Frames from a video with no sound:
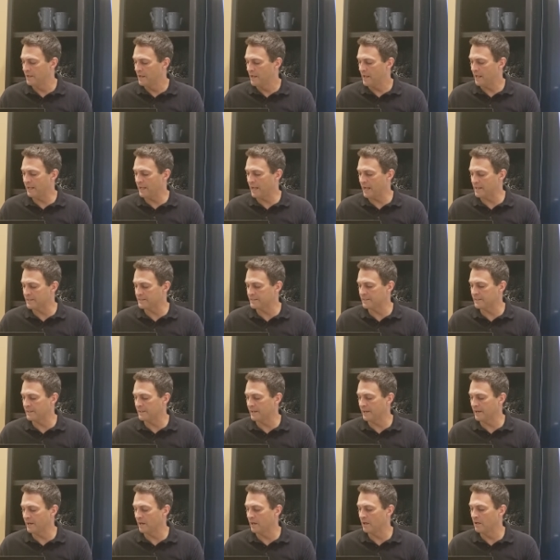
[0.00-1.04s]
a gas in the
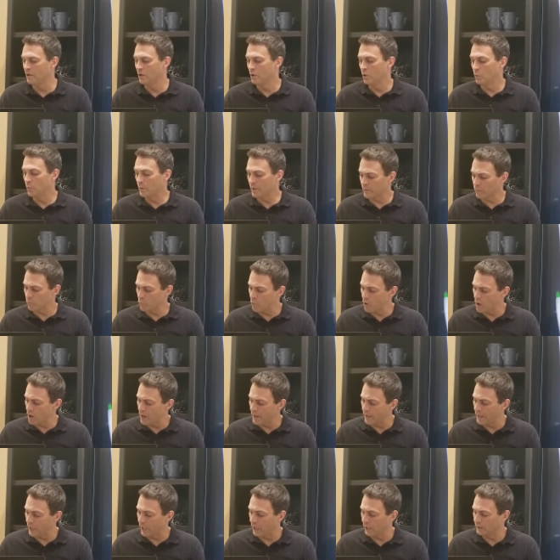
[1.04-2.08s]
air, with
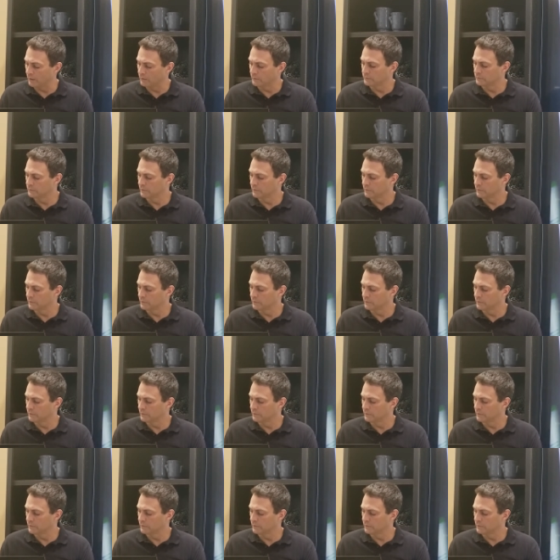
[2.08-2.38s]
water.